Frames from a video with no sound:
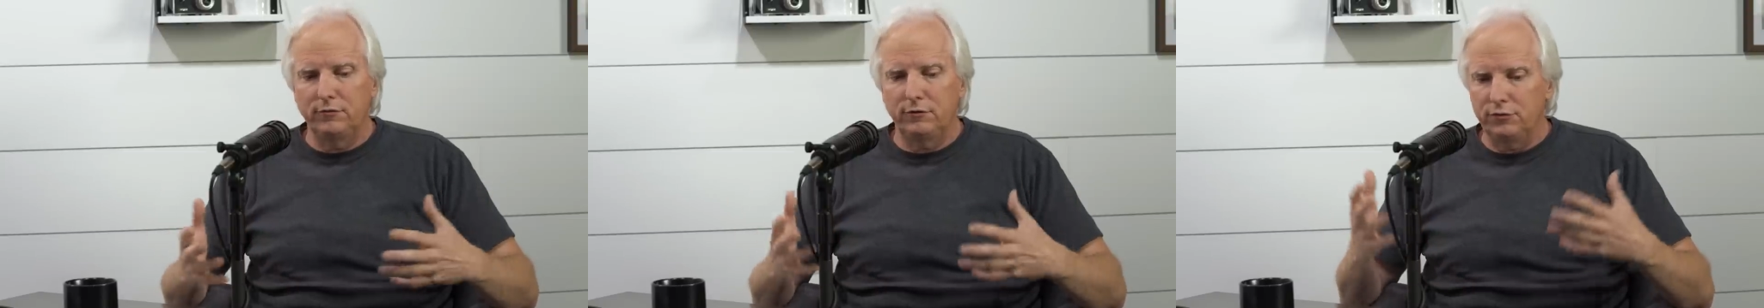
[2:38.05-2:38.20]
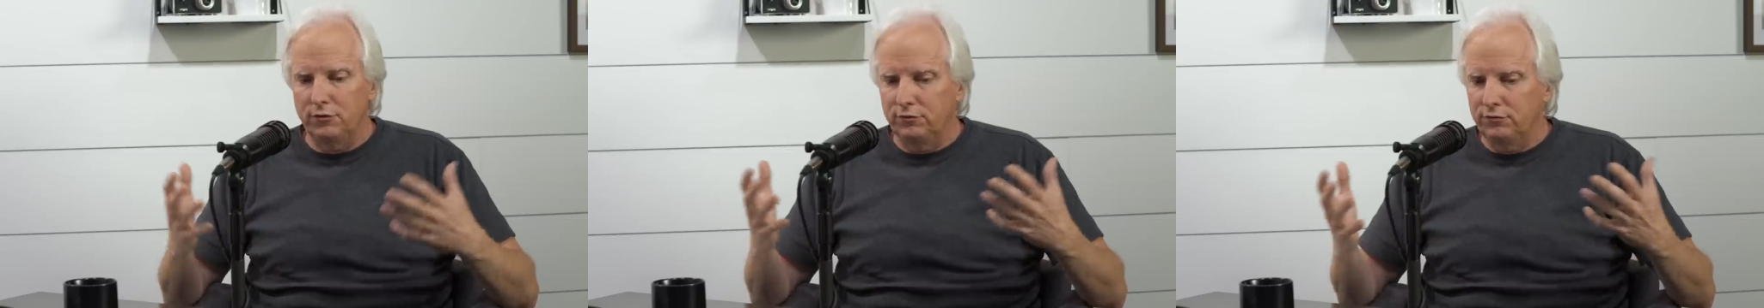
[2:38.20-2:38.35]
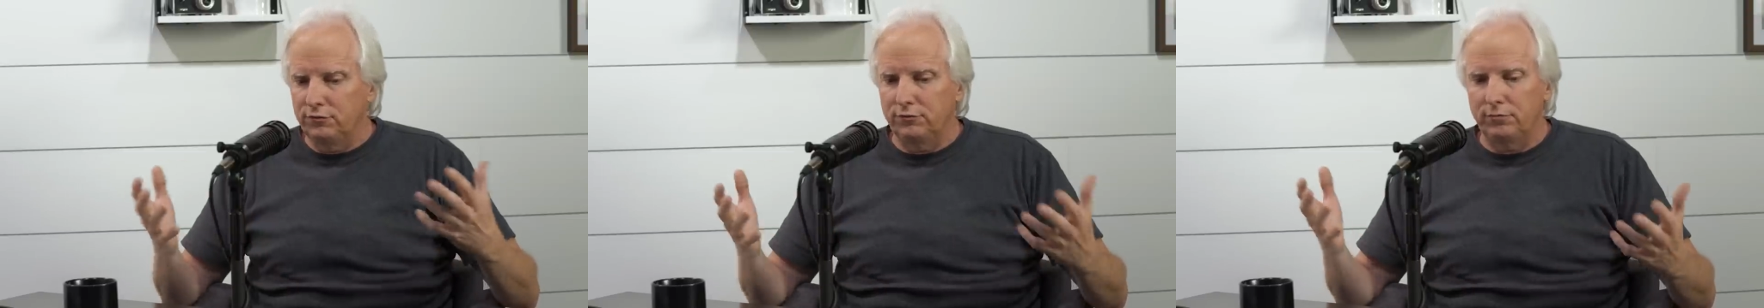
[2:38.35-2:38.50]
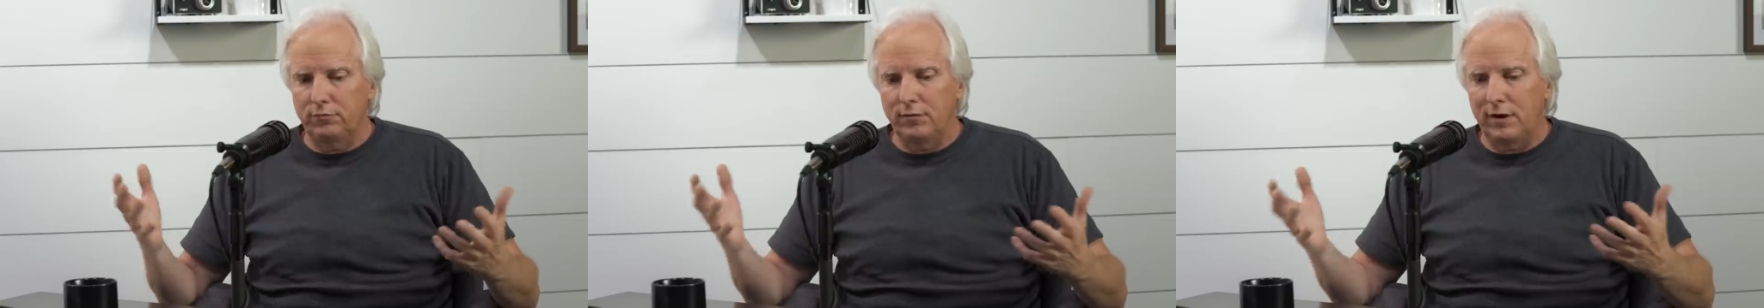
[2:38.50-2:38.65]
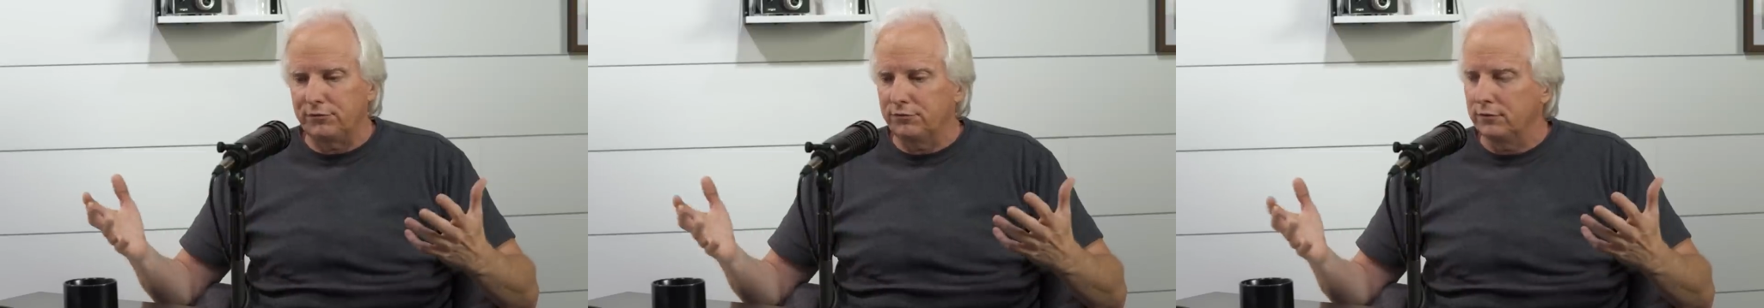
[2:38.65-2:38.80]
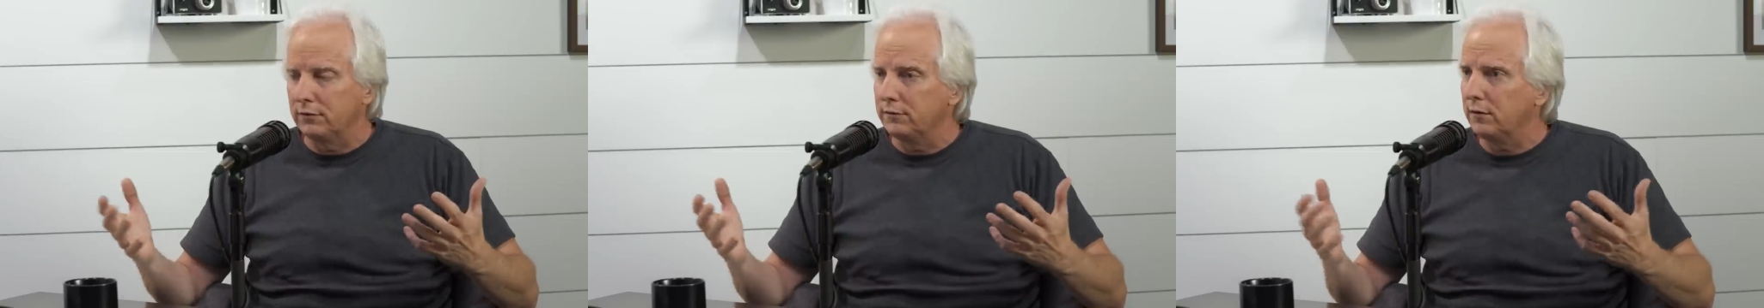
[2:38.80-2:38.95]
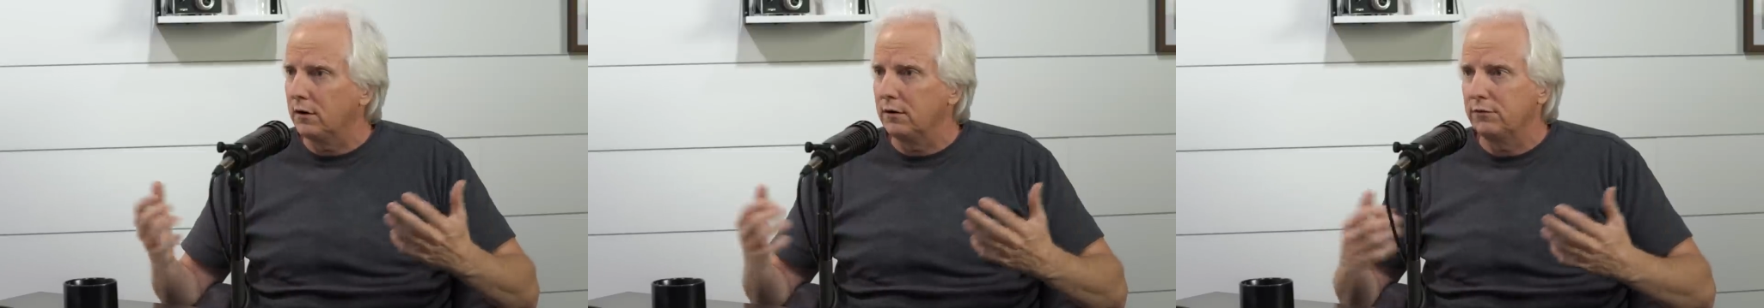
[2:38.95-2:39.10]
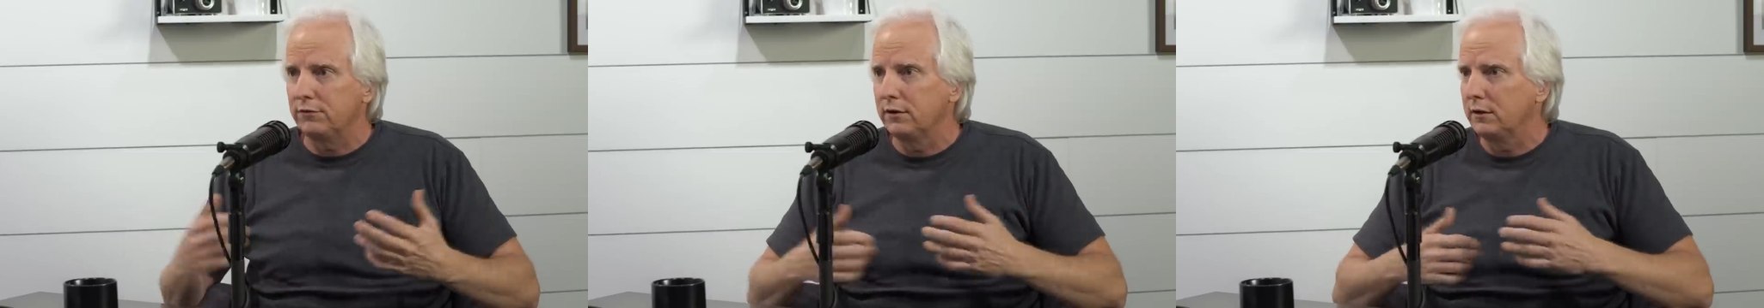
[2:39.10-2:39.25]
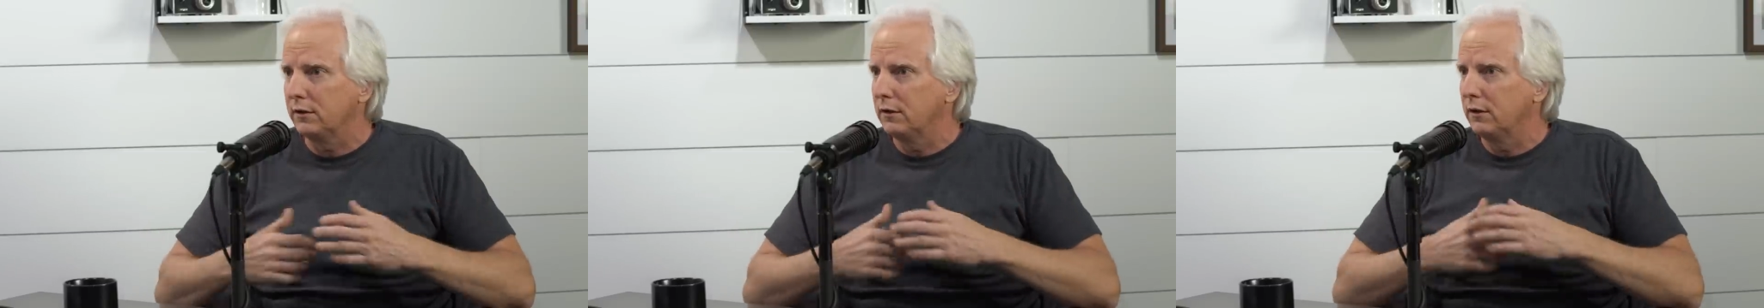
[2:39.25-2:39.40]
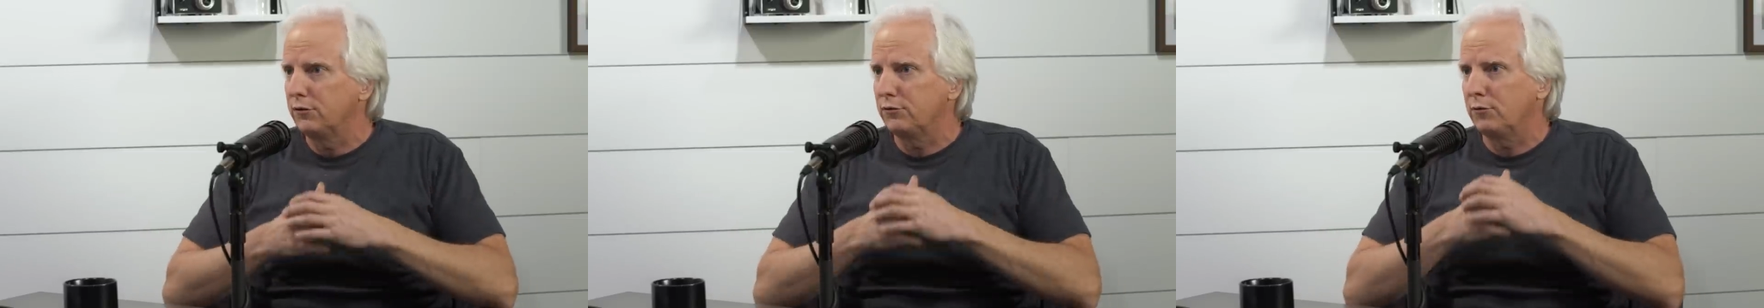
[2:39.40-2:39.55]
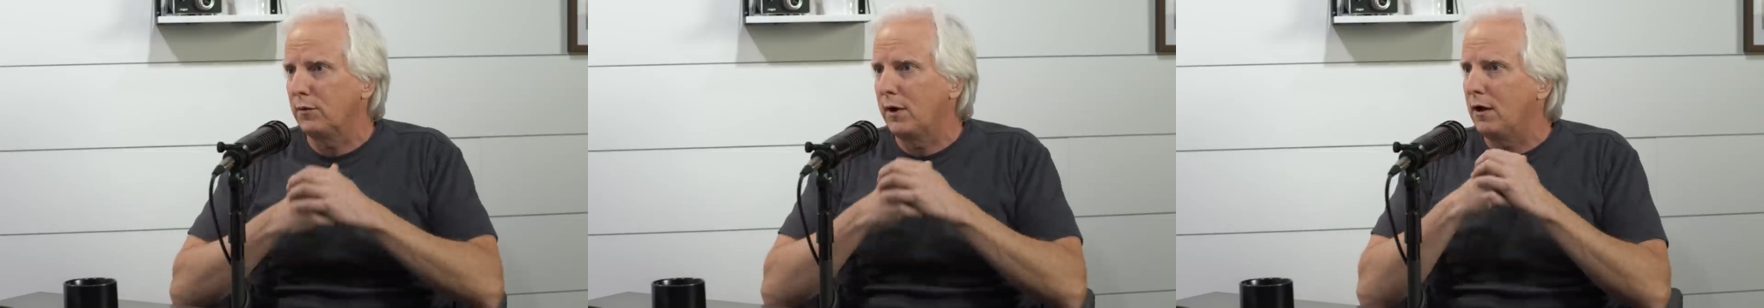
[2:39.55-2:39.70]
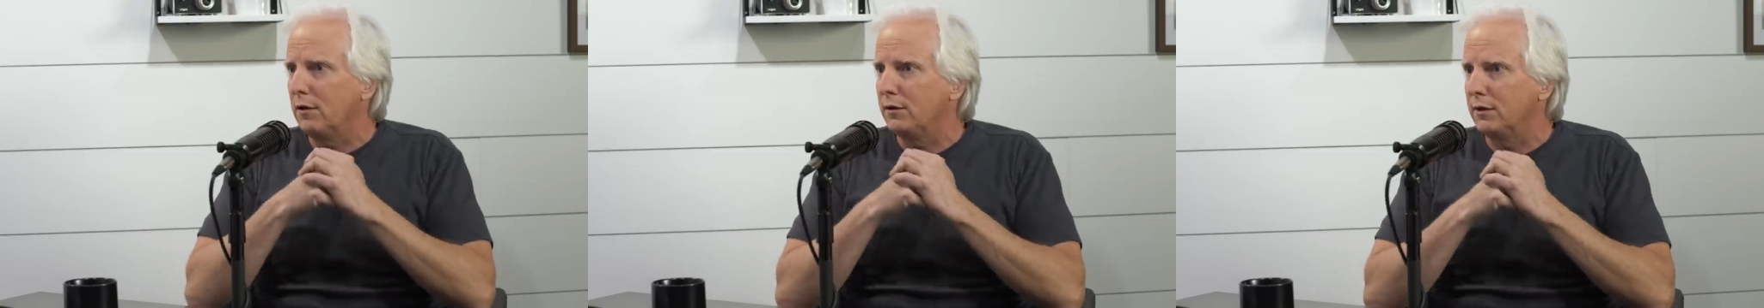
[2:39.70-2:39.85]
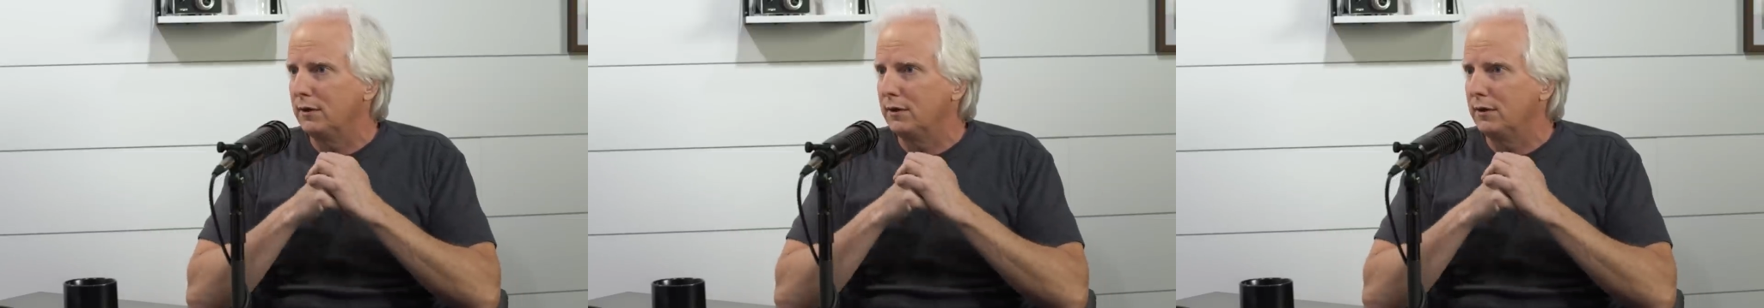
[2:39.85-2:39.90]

the churches wrestle to articulate as well,